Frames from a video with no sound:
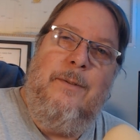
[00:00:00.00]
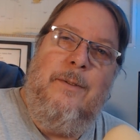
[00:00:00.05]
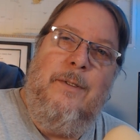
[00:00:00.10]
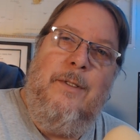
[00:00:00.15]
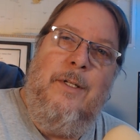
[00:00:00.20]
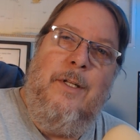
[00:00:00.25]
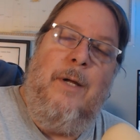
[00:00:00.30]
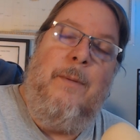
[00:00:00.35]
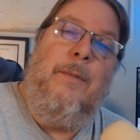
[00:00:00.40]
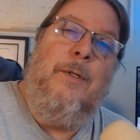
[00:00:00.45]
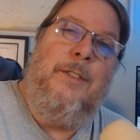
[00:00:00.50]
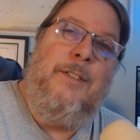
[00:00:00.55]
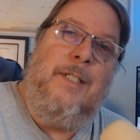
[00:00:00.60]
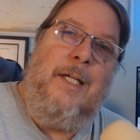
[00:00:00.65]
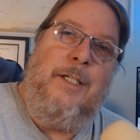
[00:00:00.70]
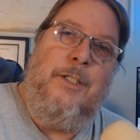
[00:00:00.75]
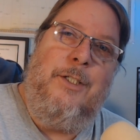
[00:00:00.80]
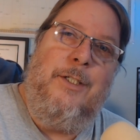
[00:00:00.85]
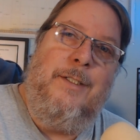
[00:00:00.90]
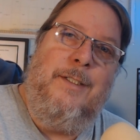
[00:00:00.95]
number
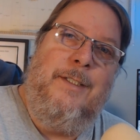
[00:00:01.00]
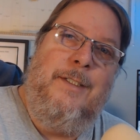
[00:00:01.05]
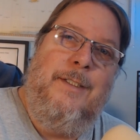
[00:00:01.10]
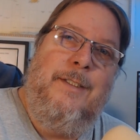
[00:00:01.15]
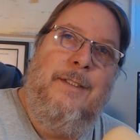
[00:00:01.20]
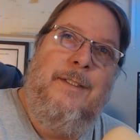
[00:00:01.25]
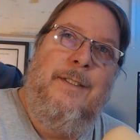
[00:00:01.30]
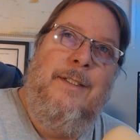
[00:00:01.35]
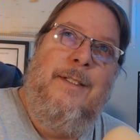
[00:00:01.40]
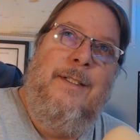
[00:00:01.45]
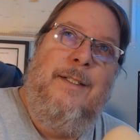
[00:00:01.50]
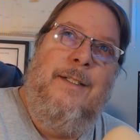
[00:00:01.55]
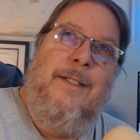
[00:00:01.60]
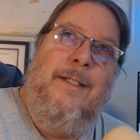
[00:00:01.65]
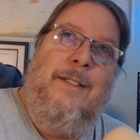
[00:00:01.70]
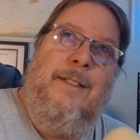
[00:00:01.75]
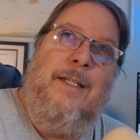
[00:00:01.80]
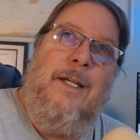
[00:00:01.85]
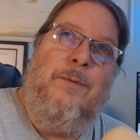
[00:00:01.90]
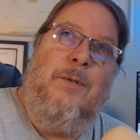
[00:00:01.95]
stations
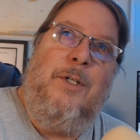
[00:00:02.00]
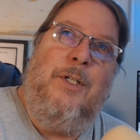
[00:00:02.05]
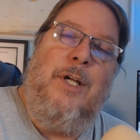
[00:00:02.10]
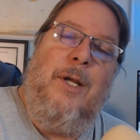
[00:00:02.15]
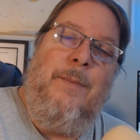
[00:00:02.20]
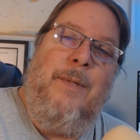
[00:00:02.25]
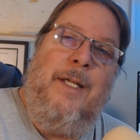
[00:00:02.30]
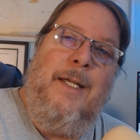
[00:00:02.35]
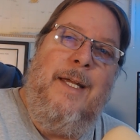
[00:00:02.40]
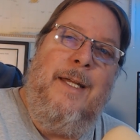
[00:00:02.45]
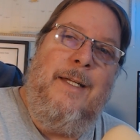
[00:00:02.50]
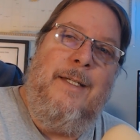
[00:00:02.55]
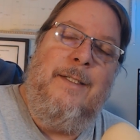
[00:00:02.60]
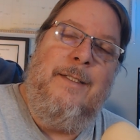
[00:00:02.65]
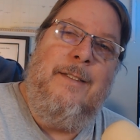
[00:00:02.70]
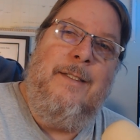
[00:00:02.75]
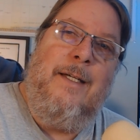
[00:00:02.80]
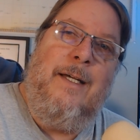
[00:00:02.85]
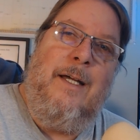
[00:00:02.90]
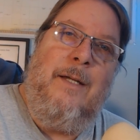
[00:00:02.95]
that were coming
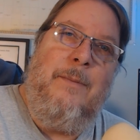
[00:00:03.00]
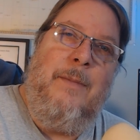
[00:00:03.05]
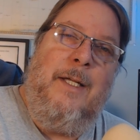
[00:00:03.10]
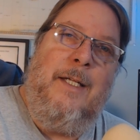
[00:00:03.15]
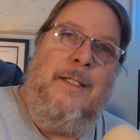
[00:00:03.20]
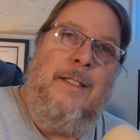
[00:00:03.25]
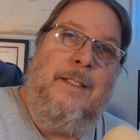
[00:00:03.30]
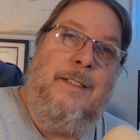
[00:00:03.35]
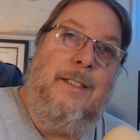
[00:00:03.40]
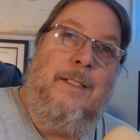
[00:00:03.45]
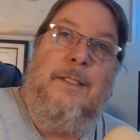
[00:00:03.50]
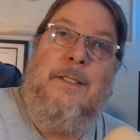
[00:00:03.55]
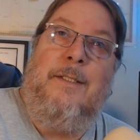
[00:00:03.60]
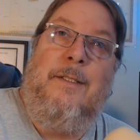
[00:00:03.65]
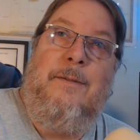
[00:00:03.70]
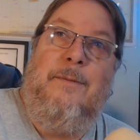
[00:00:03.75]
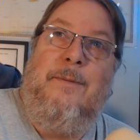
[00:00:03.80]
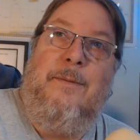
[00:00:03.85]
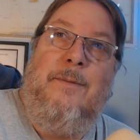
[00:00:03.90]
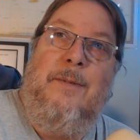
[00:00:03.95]
in. I mean, this is
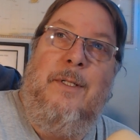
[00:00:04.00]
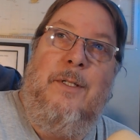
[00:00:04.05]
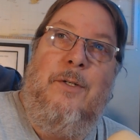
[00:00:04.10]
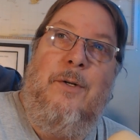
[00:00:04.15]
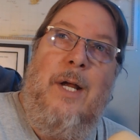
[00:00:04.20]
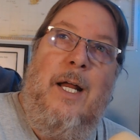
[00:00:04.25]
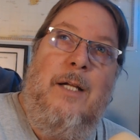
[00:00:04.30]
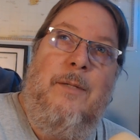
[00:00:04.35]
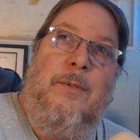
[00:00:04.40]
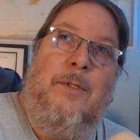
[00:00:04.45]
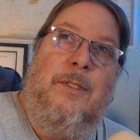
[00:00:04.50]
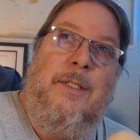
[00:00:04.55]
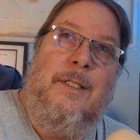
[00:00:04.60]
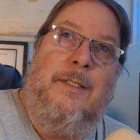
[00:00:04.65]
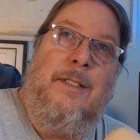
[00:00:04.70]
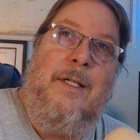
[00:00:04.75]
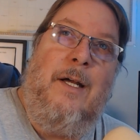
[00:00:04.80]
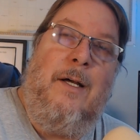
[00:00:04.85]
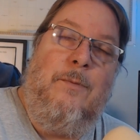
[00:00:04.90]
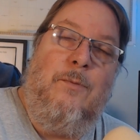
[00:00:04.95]
incredible.
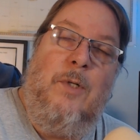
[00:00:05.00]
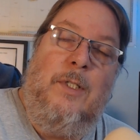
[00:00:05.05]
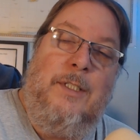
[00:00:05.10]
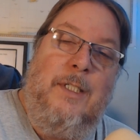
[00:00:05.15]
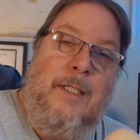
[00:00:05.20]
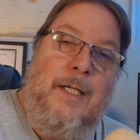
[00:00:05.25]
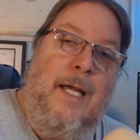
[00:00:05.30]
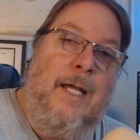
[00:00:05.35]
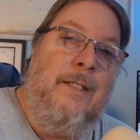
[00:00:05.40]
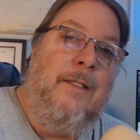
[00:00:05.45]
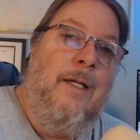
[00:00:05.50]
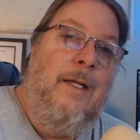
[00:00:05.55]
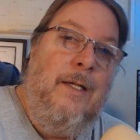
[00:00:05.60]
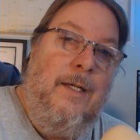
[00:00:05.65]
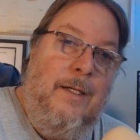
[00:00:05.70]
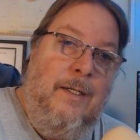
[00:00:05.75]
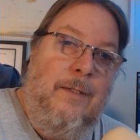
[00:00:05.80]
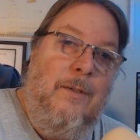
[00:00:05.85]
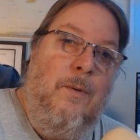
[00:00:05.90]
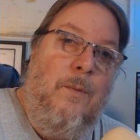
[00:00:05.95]
It uh, once again,
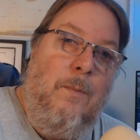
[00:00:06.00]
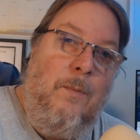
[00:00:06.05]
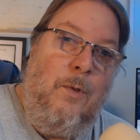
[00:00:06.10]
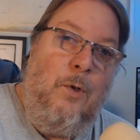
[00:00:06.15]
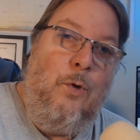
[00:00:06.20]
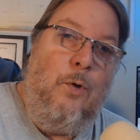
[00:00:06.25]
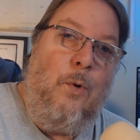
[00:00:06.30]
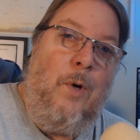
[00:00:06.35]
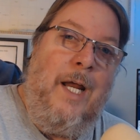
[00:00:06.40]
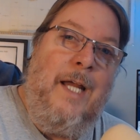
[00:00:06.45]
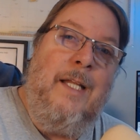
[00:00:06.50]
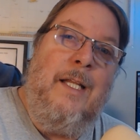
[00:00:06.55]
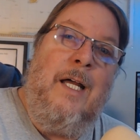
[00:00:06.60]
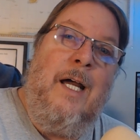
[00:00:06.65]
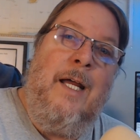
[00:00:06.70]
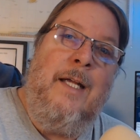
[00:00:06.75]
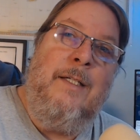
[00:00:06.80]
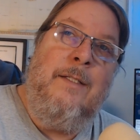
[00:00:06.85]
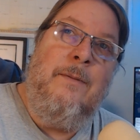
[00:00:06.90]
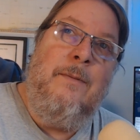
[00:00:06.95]
gray
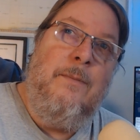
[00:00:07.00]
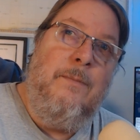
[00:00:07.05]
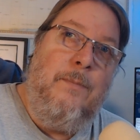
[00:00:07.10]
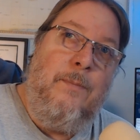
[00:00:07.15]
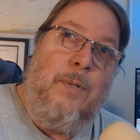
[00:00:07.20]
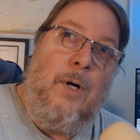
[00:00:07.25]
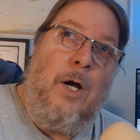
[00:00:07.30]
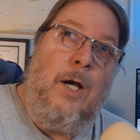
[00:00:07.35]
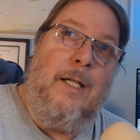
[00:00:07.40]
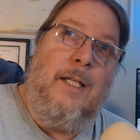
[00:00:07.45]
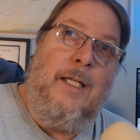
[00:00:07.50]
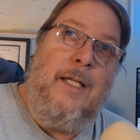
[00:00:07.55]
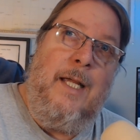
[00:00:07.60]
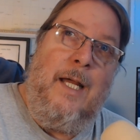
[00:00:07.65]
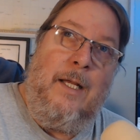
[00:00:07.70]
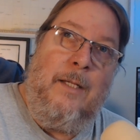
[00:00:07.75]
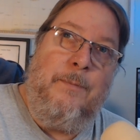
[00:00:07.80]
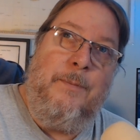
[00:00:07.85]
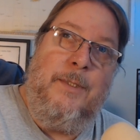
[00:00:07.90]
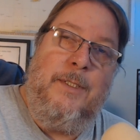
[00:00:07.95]
line partly
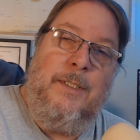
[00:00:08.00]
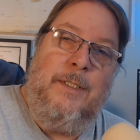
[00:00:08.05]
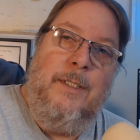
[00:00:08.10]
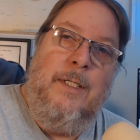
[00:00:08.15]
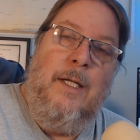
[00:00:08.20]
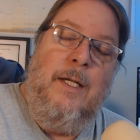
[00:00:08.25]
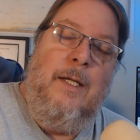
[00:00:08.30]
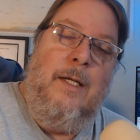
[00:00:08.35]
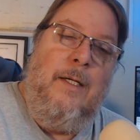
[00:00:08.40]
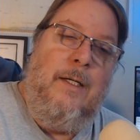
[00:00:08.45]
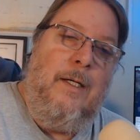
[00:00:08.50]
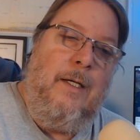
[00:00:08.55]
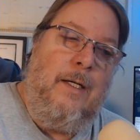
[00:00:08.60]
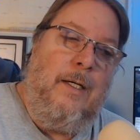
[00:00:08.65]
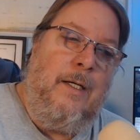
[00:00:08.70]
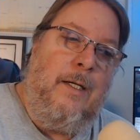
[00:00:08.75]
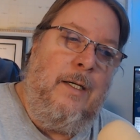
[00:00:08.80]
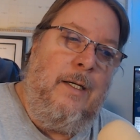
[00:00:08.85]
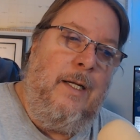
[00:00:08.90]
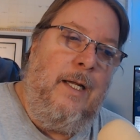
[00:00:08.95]
helps,
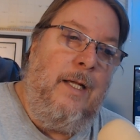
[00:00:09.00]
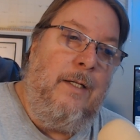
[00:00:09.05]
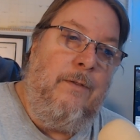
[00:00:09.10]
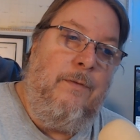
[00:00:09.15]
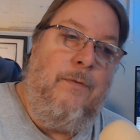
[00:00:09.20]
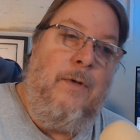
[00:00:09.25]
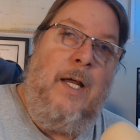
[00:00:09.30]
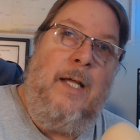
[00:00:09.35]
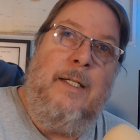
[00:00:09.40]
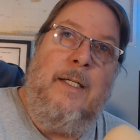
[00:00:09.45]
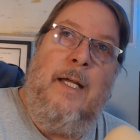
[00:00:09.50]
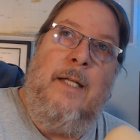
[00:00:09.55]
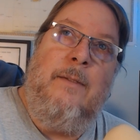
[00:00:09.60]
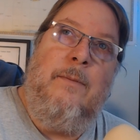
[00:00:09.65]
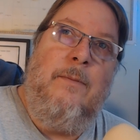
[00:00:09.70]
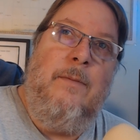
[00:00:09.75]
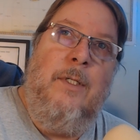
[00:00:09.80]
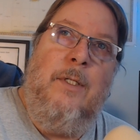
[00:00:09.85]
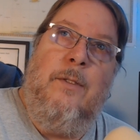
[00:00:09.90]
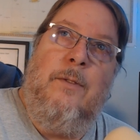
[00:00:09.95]
uh, and the fact
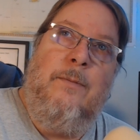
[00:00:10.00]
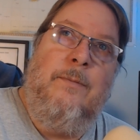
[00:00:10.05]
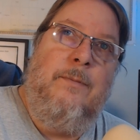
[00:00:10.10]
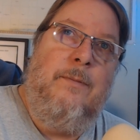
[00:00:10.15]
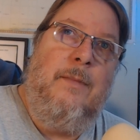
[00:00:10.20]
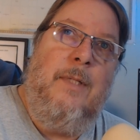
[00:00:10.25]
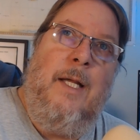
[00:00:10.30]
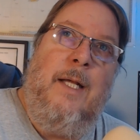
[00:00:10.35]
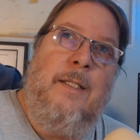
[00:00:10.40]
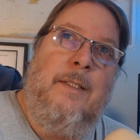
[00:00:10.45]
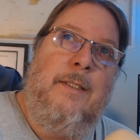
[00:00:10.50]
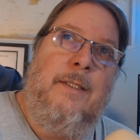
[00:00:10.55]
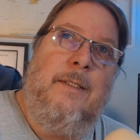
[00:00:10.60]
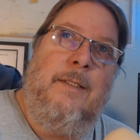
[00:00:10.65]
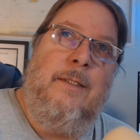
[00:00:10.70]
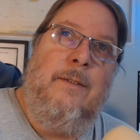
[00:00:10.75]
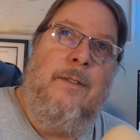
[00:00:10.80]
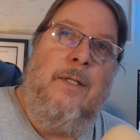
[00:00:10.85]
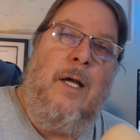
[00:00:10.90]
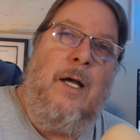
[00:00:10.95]
that you know
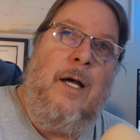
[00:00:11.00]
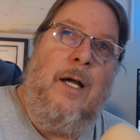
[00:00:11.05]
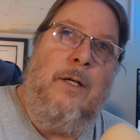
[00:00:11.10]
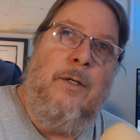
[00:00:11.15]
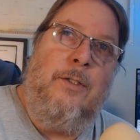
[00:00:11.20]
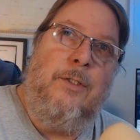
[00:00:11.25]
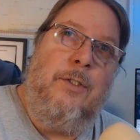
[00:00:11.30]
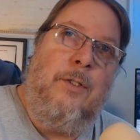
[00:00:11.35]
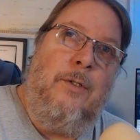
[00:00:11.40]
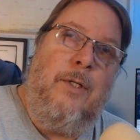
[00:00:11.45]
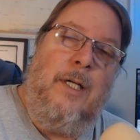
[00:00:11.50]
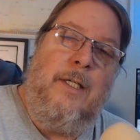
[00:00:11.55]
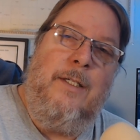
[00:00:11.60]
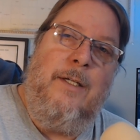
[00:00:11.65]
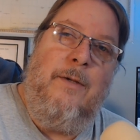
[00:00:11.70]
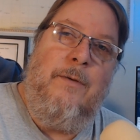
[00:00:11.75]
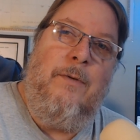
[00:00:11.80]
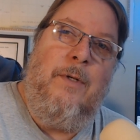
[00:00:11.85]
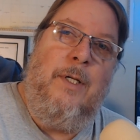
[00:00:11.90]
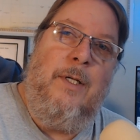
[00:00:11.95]
it's the higher solar
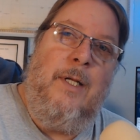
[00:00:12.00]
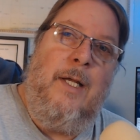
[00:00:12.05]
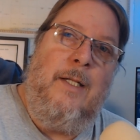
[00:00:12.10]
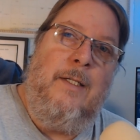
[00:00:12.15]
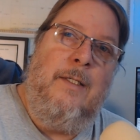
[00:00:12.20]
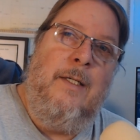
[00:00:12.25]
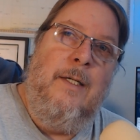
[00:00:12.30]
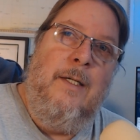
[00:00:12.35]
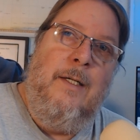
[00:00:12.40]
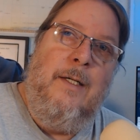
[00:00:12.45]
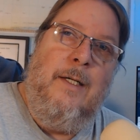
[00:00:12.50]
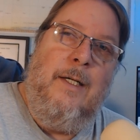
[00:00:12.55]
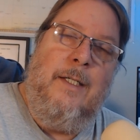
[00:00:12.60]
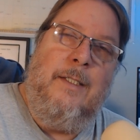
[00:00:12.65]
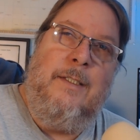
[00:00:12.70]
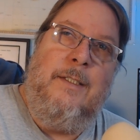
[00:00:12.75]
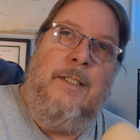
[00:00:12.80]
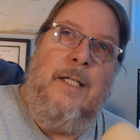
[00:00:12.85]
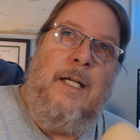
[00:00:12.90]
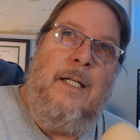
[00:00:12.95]
activity and
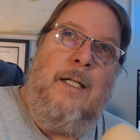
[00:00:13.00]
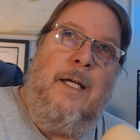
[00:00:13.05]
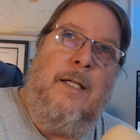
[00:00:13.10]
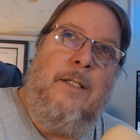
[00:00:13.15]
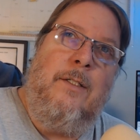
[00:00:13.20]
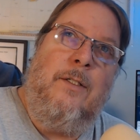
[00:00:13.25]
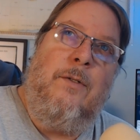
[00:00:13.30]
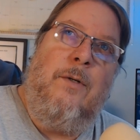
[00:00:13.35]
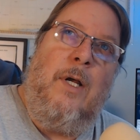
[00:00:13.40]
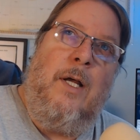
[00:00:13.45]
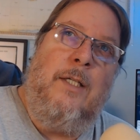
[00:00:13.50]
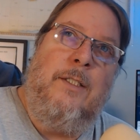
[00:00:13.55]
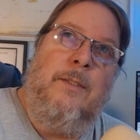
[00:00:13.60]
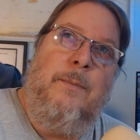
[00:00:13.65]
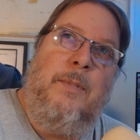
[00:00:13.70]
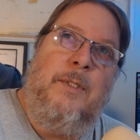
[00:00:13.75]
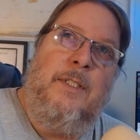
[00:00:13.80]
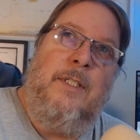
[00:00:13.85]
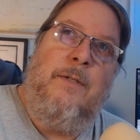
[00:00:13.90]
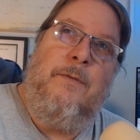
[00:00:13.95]
it's daylight across the
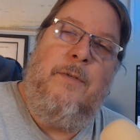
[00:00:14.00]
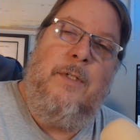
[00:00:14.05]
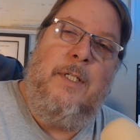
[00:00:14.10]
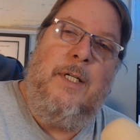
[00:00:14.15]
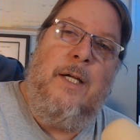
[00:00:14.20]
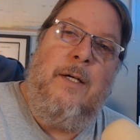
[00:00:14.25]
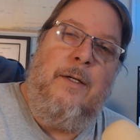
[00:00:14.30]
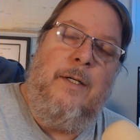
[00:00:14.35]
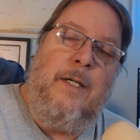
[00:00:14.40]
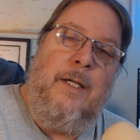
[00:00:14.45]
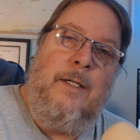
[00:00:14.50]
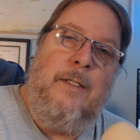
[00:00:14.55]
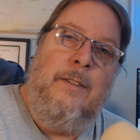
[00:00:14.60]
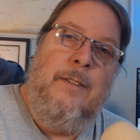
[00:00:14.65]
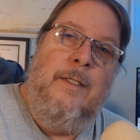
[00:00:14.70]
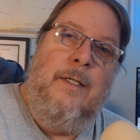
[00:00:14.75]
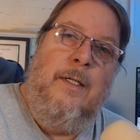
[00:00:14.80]
Pacific area